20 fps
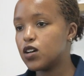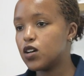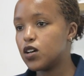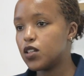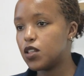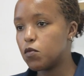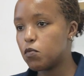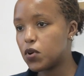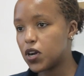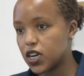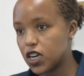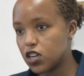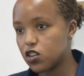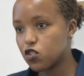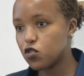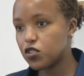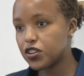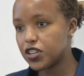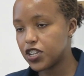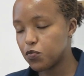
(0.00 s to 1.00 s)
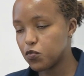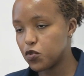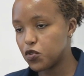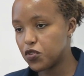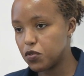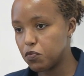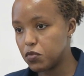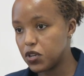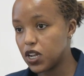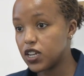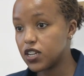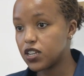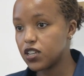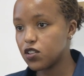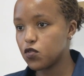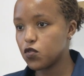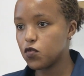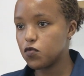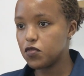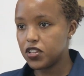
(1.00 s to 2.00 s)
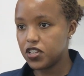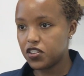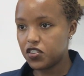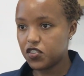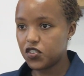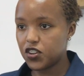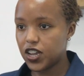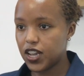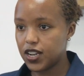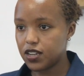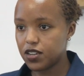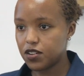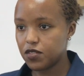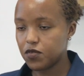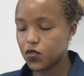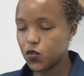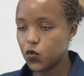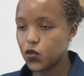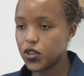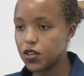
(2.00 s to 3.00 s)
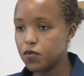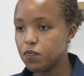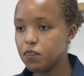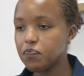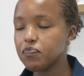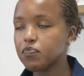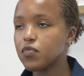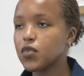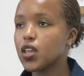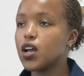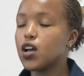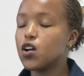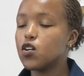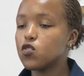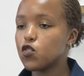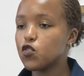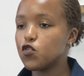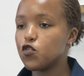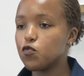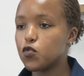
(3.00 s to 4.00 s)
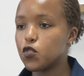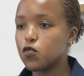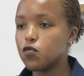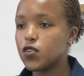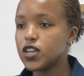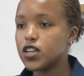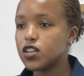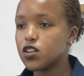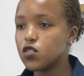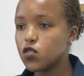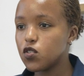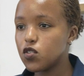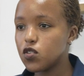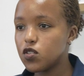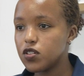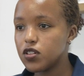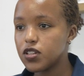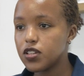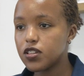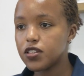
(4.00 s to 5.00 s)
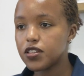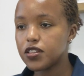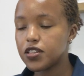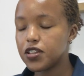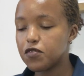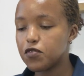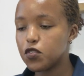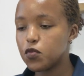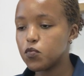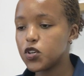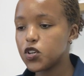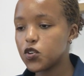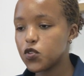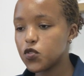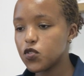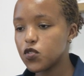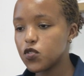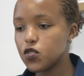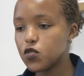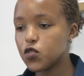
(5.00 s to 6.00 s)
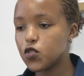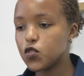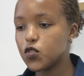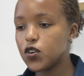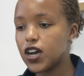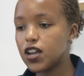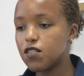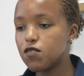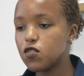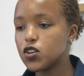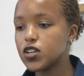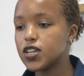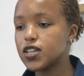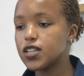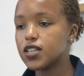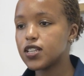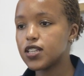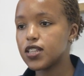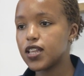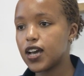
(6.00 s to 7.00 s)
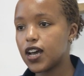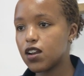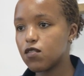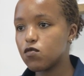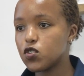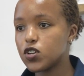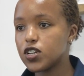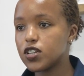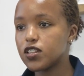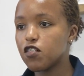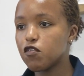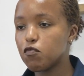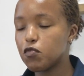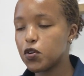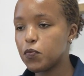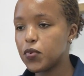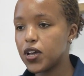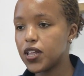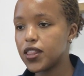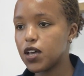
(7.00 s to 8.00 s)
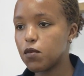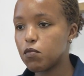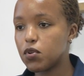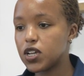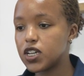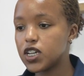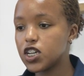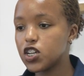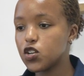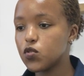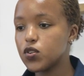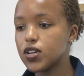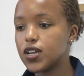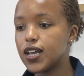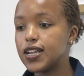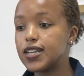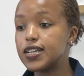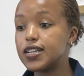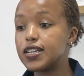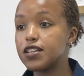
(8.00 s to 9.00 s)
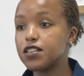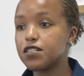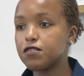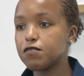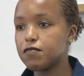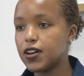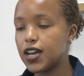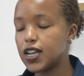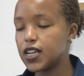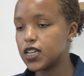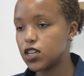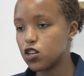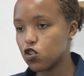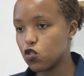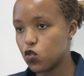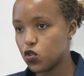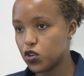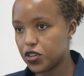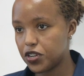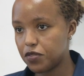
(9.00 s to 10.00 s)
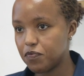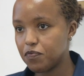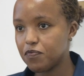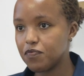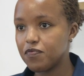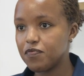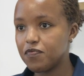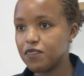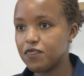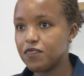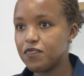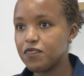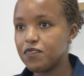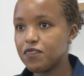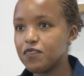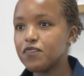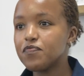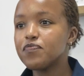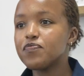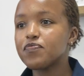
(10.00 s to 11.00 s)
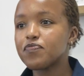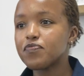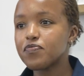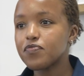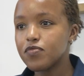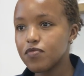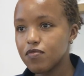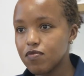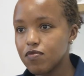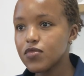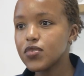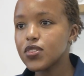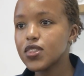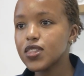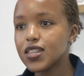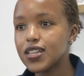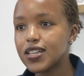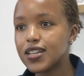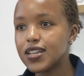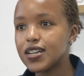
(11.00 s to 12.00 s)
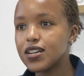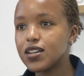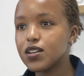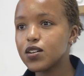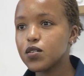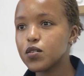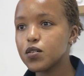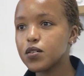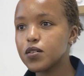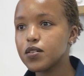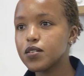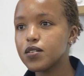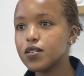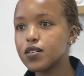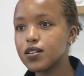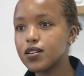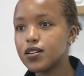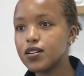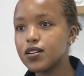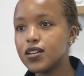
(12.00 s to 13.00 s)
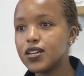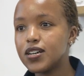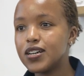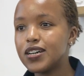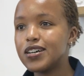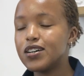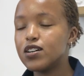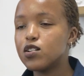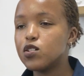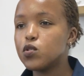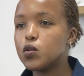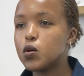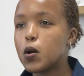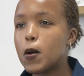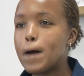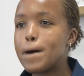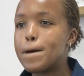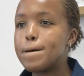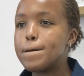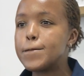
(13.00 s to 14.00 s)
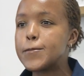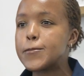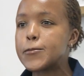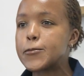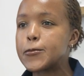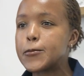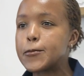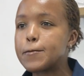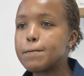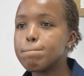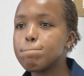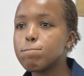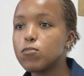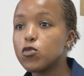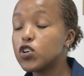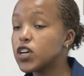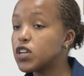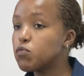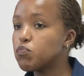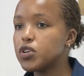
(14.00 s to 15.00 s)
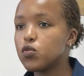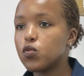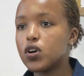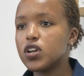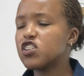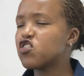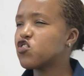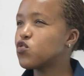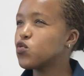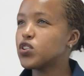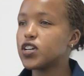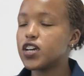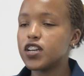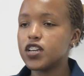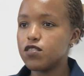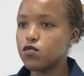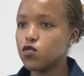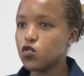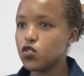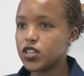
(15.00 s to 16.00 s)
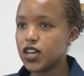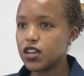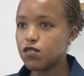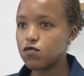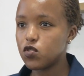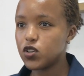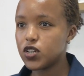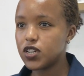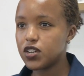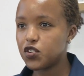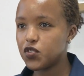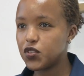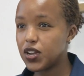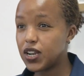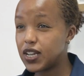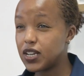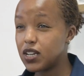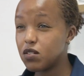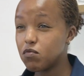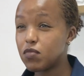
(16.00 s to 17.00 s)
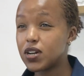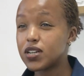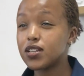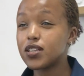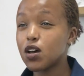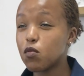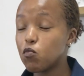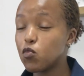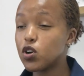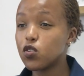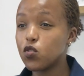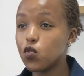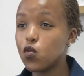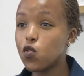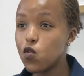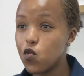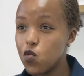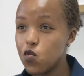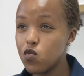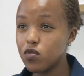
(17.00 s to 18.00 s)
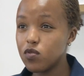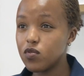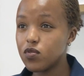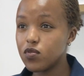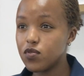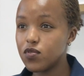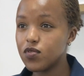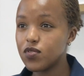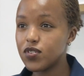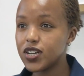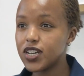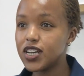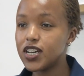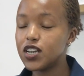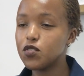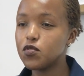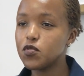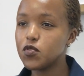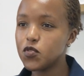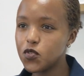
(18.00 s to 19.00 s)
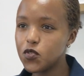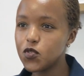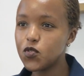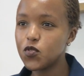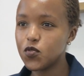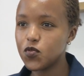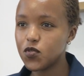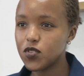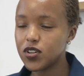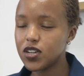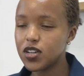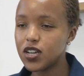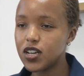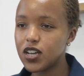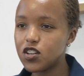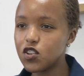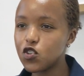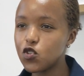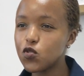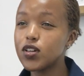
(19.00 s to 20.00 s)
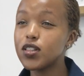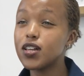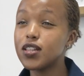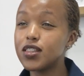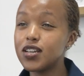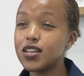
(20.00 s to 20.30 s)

the parental responsibilities of this child. Okay. So you've provided all this information to your advocates. The advocates have prepared the application and it is filed in court. Wait, guardian ad litem is sort of a devil's advocate. Do you pick one or? You can pick one. It's not a devil's advocate really, but someone who can, ensure that the